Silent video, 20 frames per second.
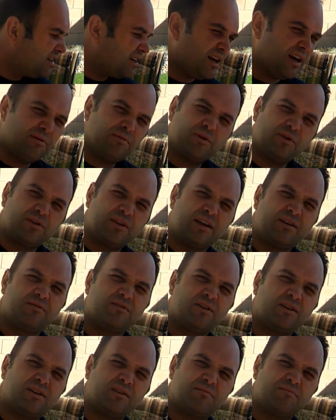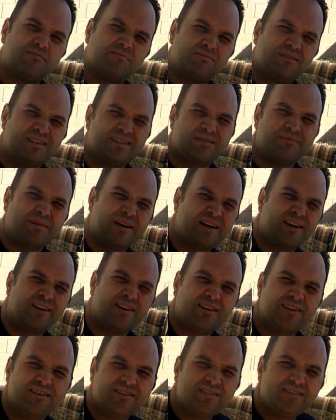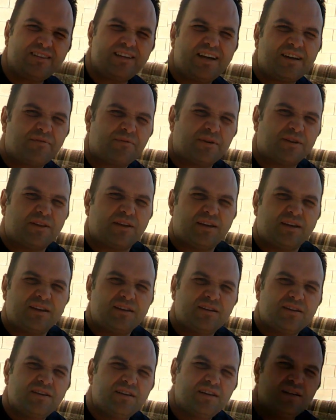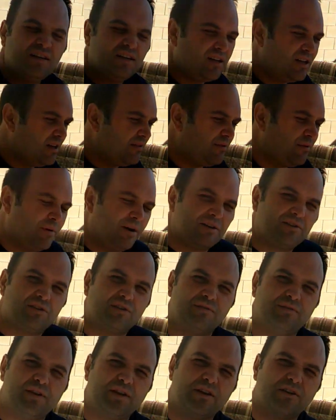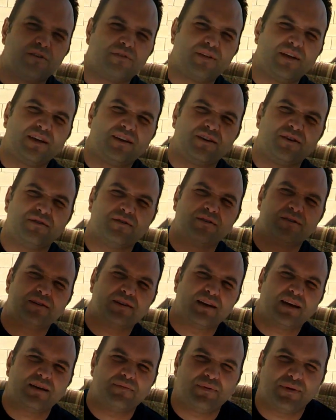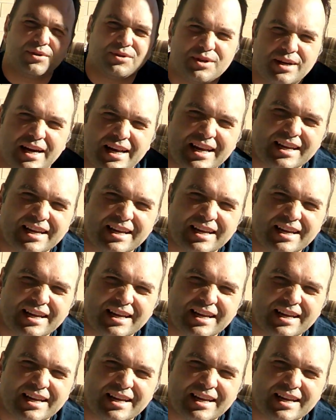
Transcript: I wrote that wrong. Does it matter? Not really. If you watched this video, thank you. I appreciate